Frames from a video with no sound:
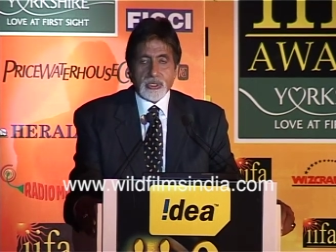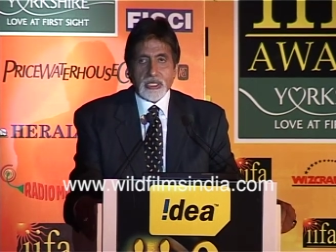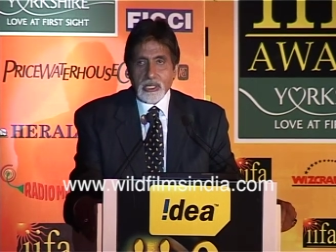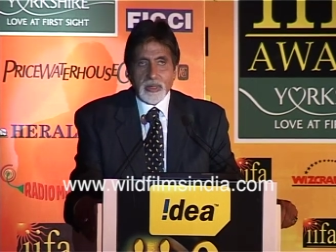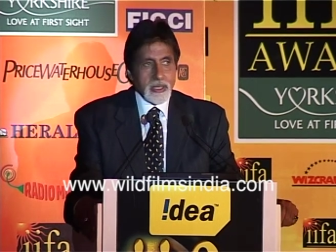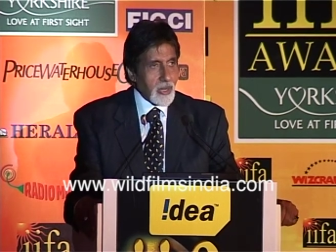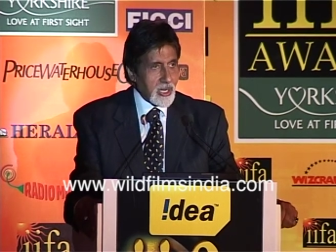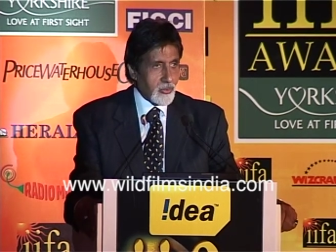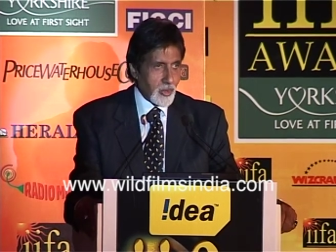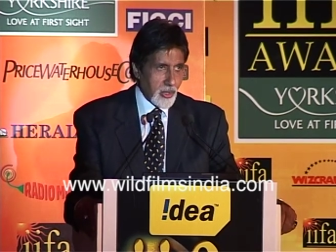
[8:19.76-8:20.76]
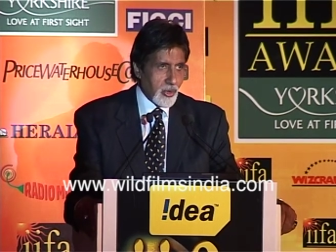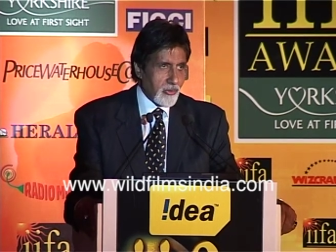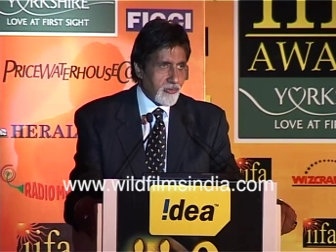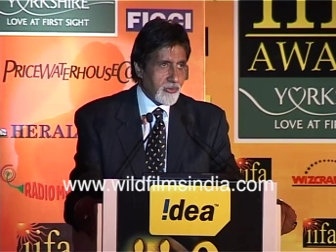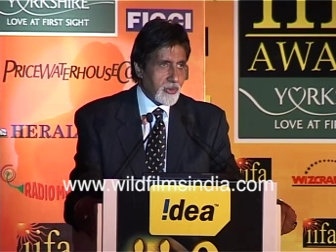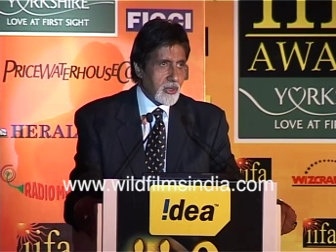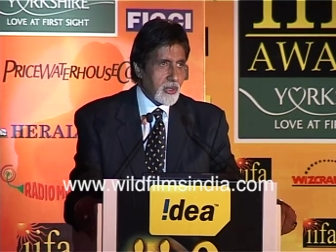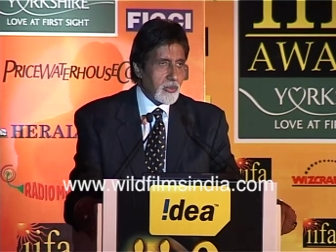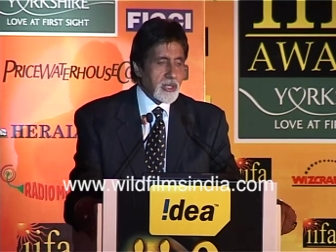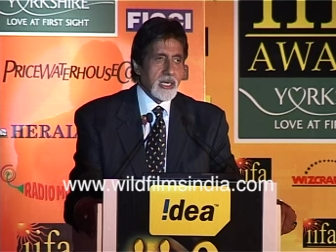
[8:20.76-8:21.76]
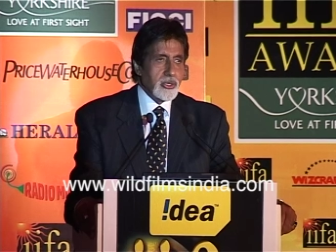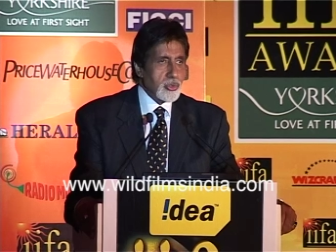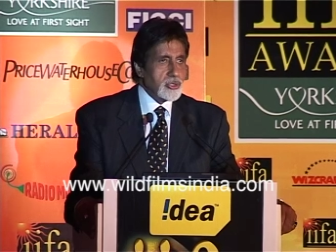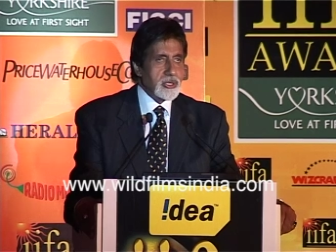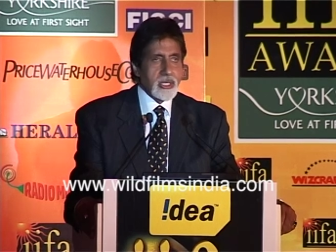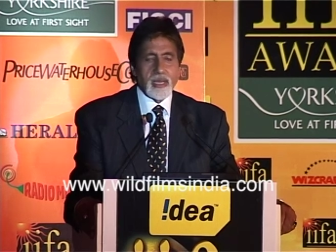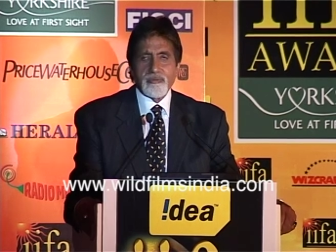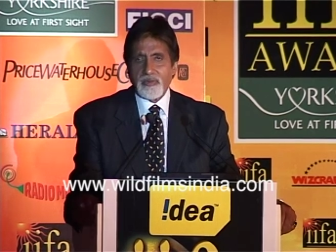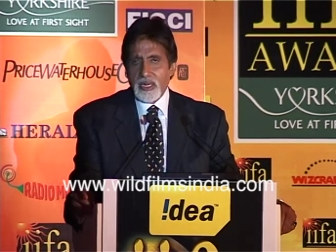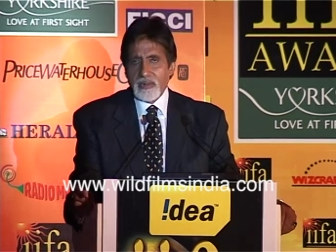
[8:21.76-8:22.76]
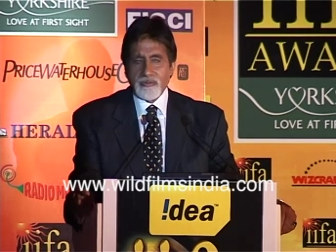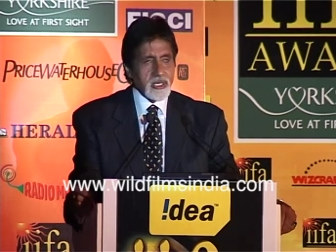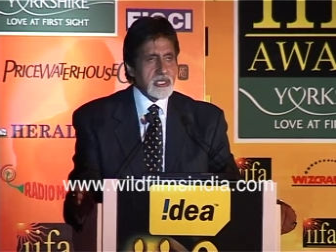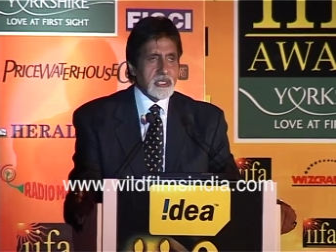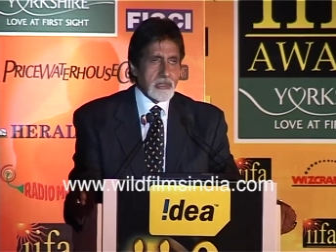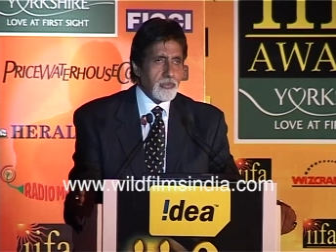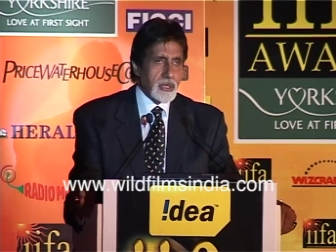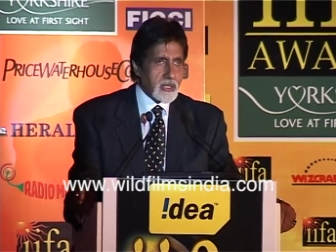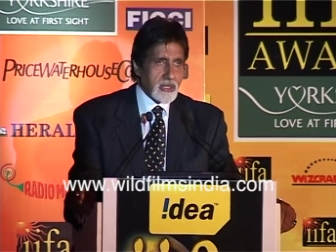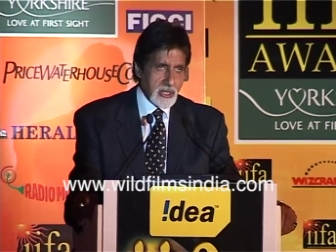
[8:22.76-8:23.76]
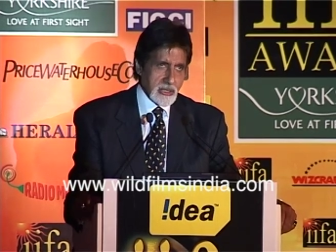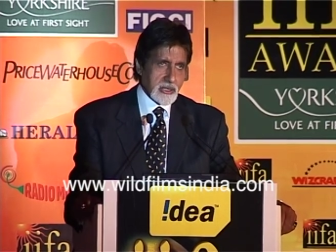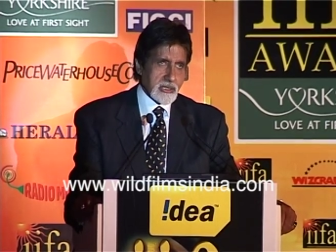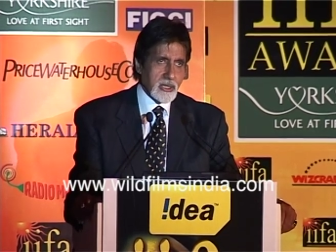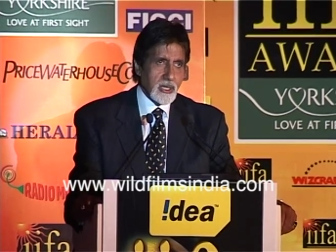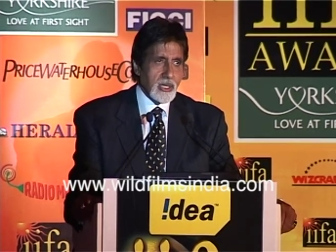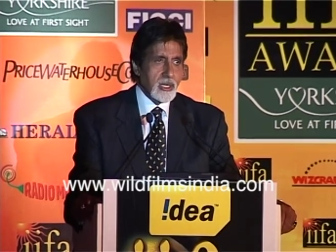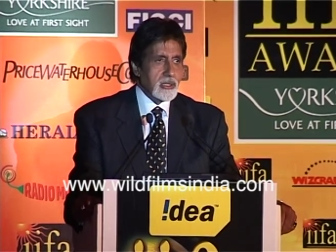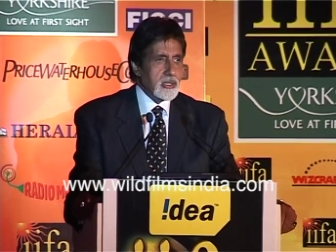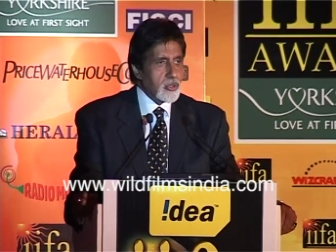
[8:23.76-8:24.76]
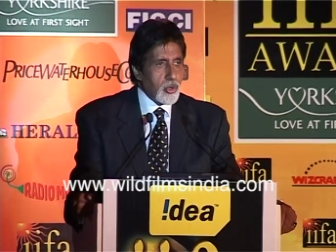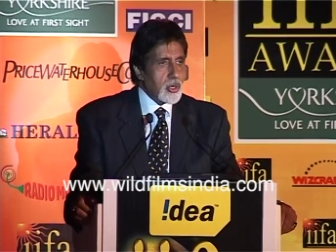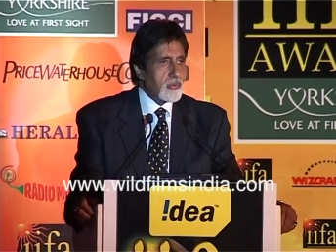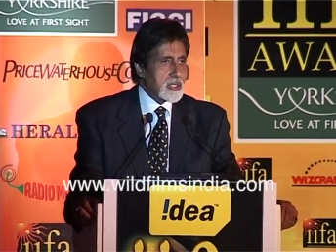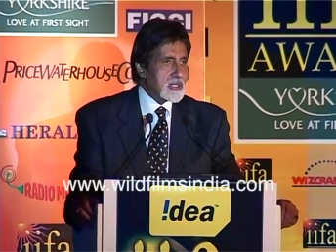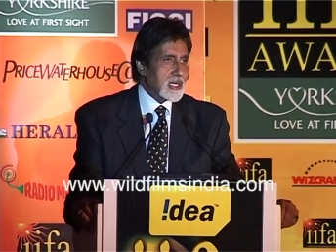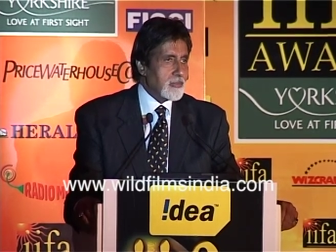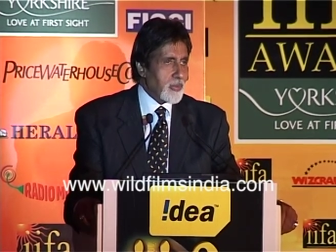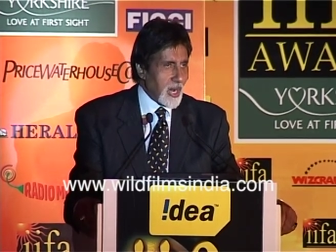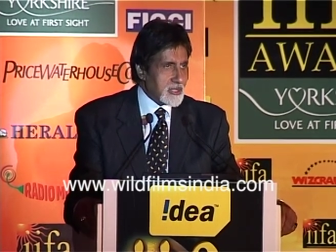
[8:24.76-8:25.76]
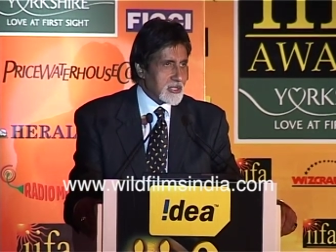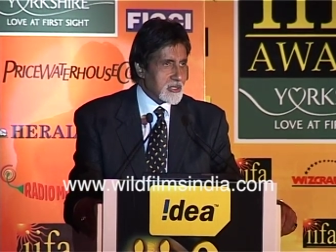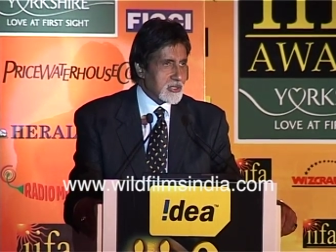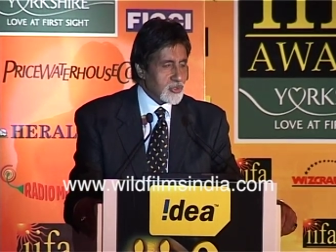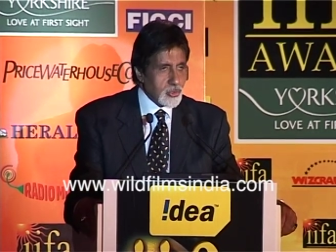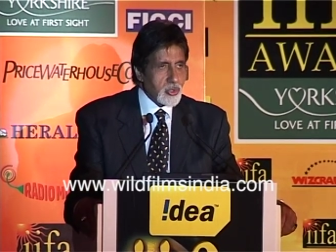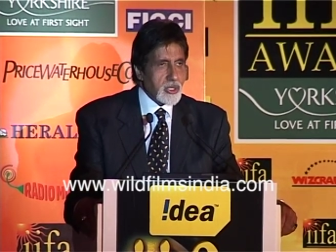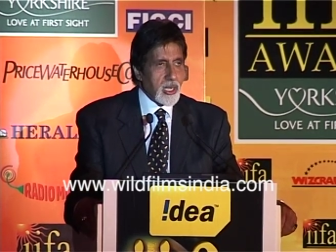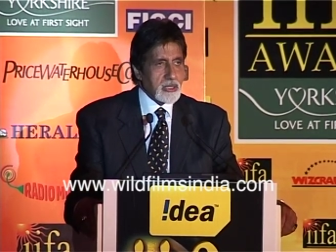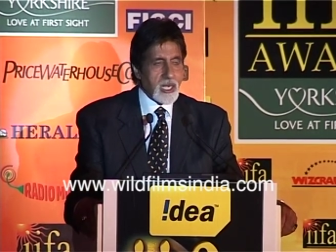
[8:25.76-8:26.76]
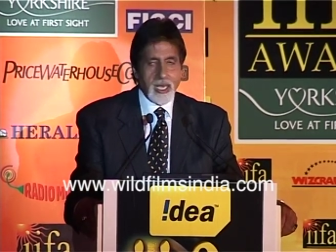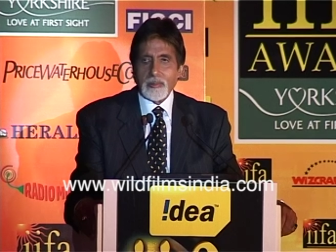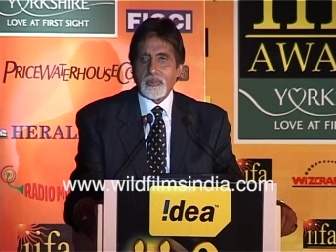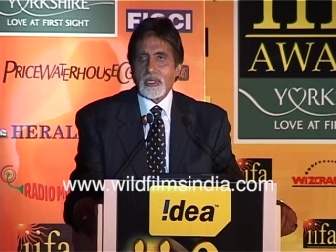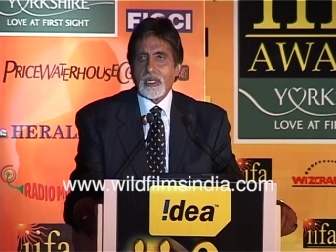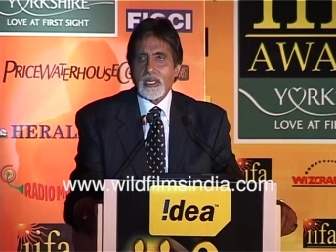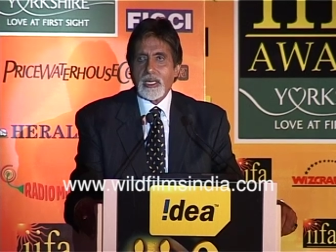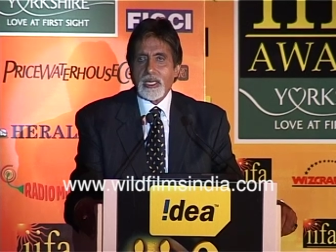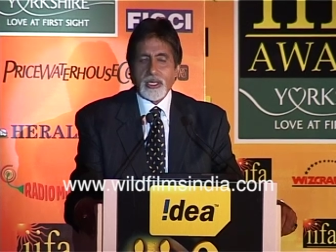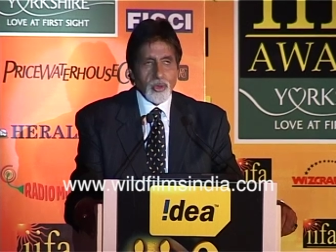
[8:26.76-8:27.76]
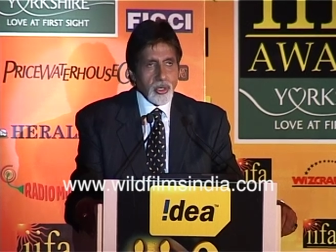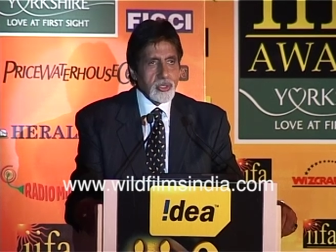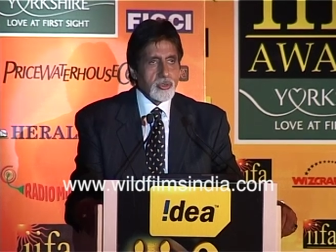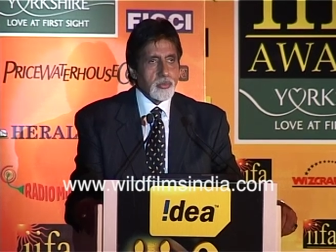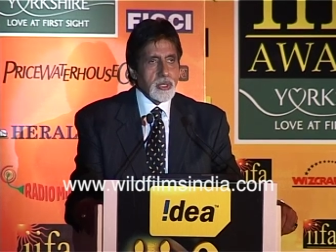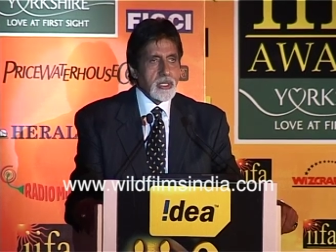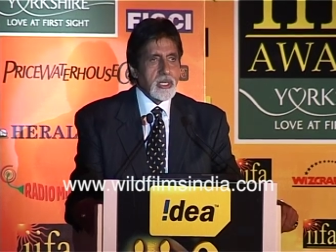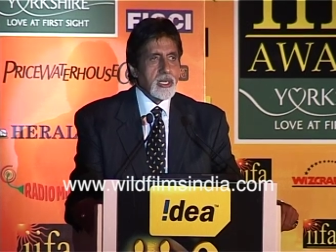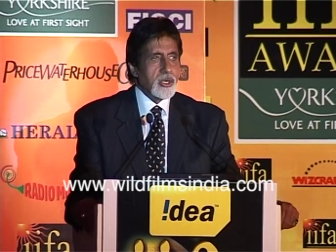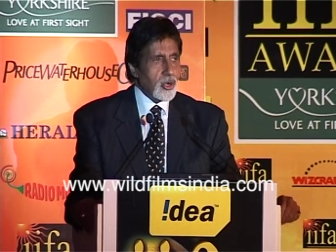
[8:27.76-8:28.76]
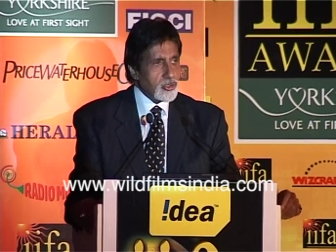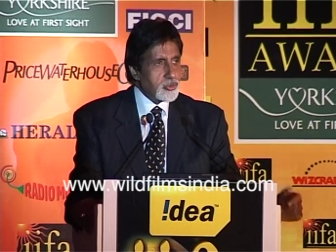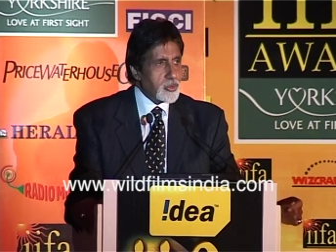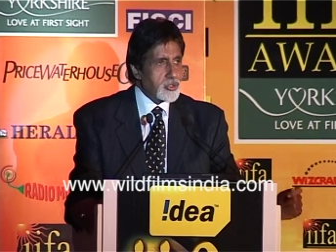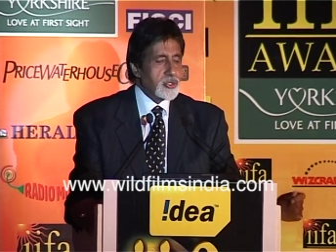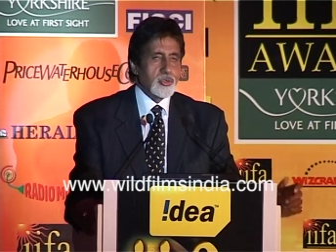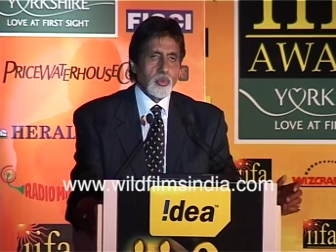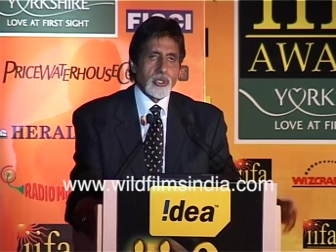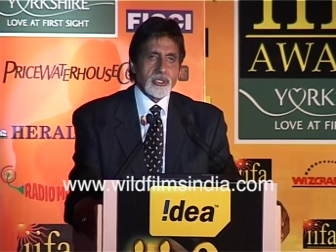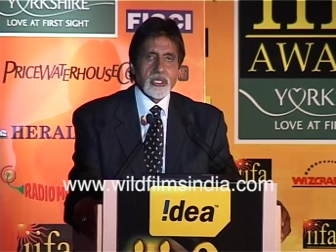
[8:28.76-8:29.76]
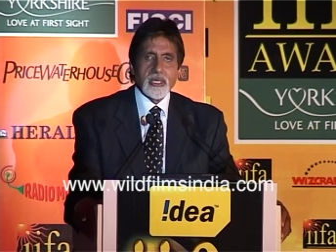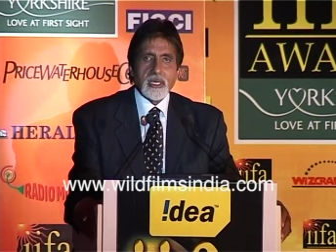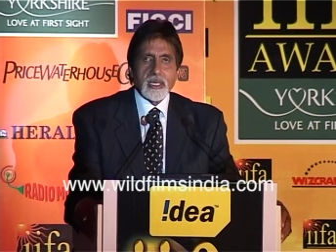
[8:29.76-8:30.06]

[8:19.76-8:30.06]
I'm still being made aware of, but I know that there are very, very simple little things that all of us can practice and do in our time in order to be contributing towards